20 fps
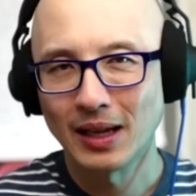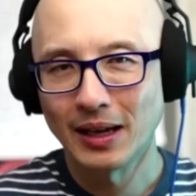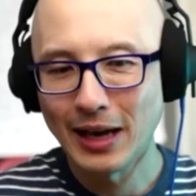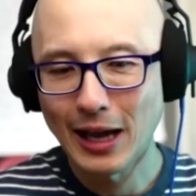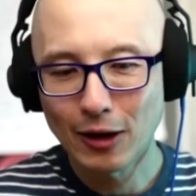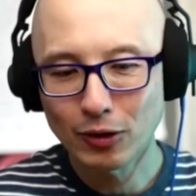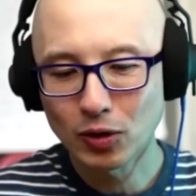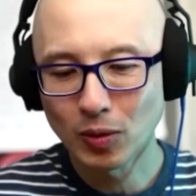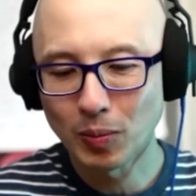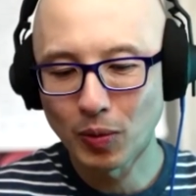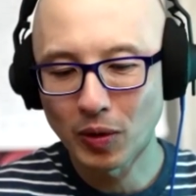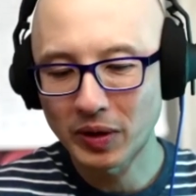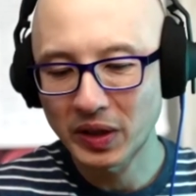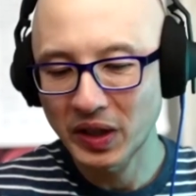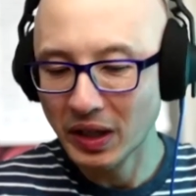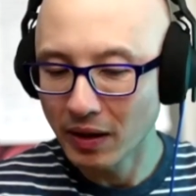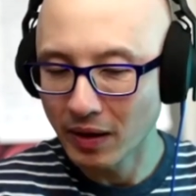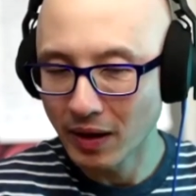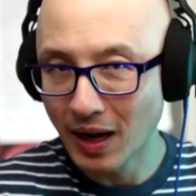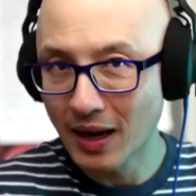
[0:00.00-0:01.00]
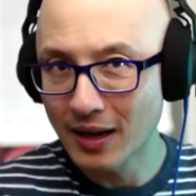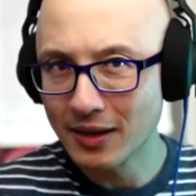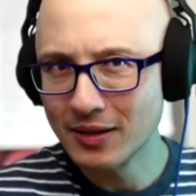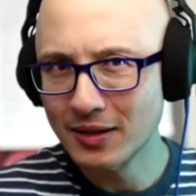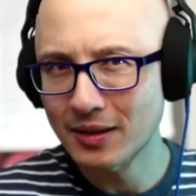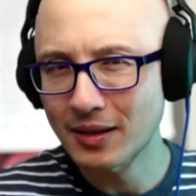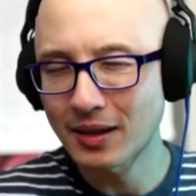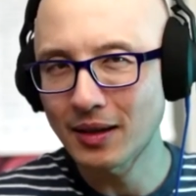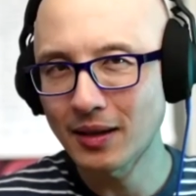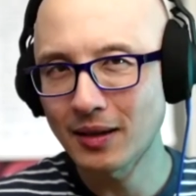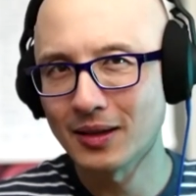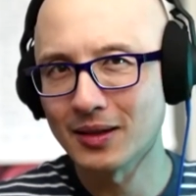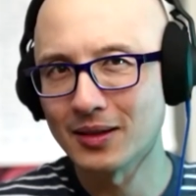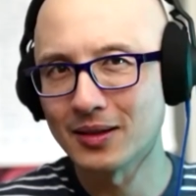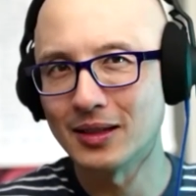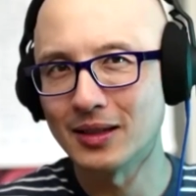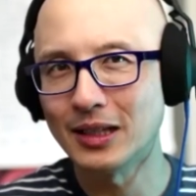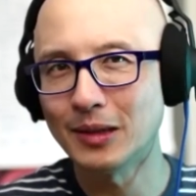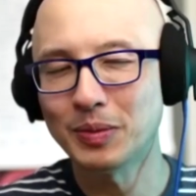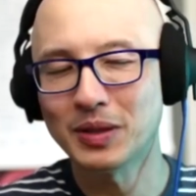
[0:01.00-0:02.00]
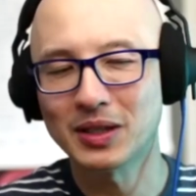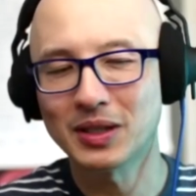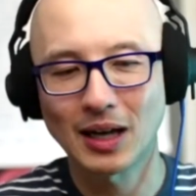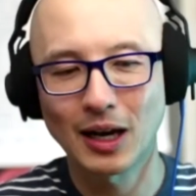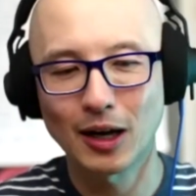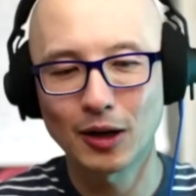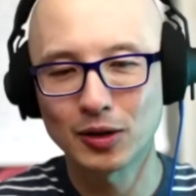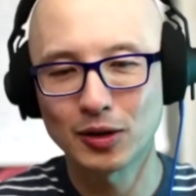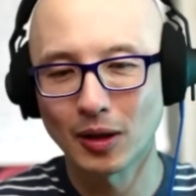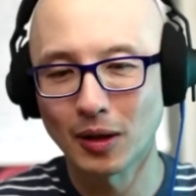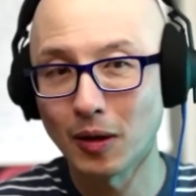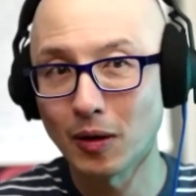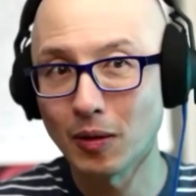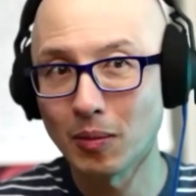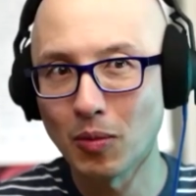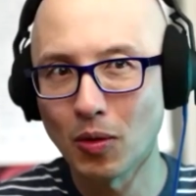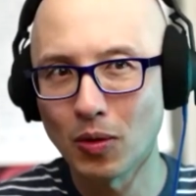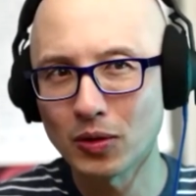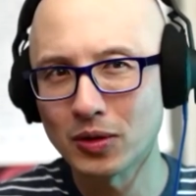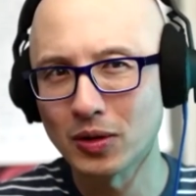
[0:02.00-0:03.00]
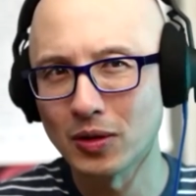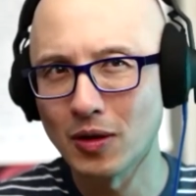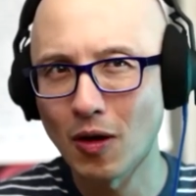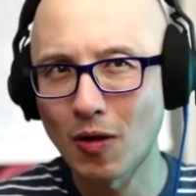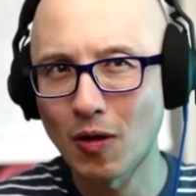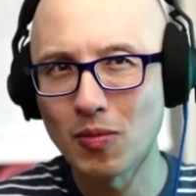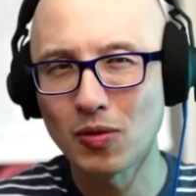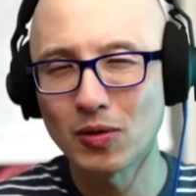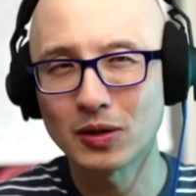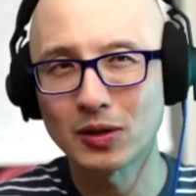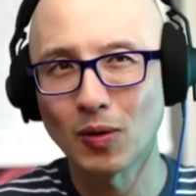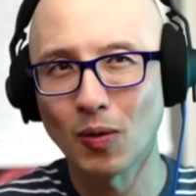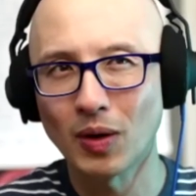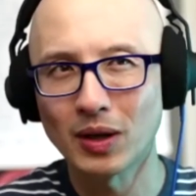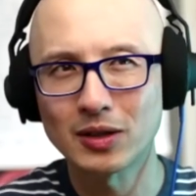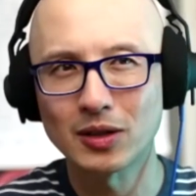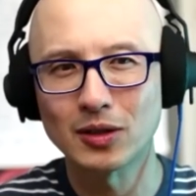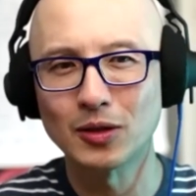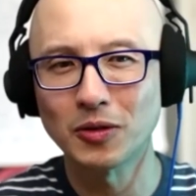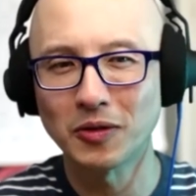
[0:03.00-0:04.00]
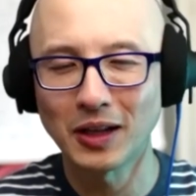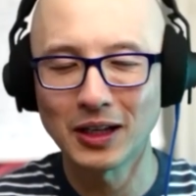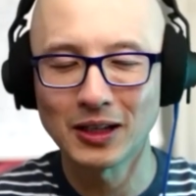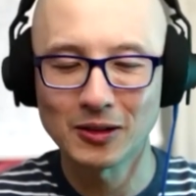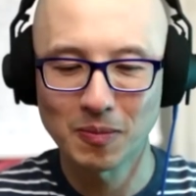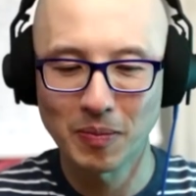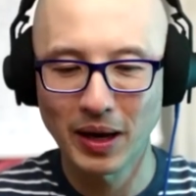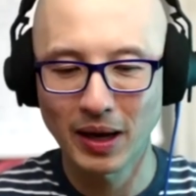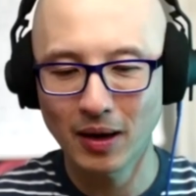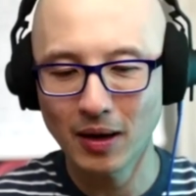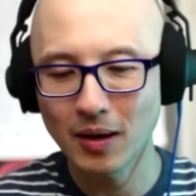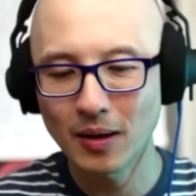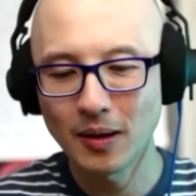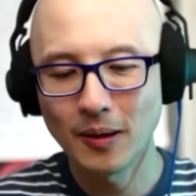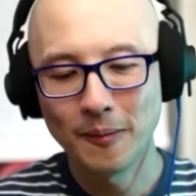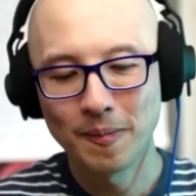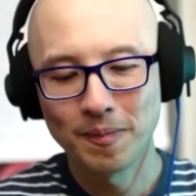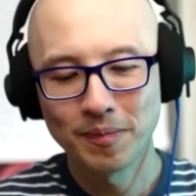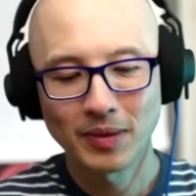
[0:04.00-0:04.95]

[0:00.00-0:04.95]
natural born curiosity, this deep desire to learn more, to know more, to want to do things better.